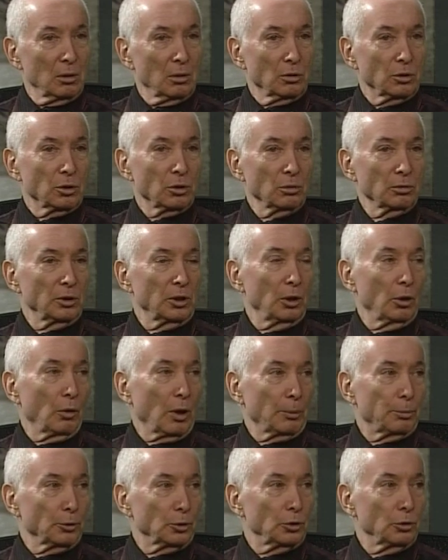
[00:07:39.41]
certainly no
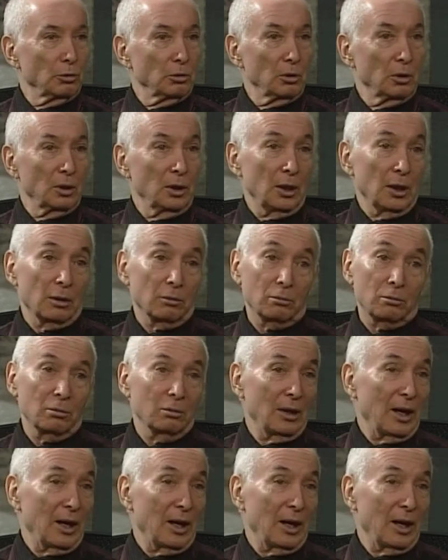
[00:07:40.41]
opportunity, and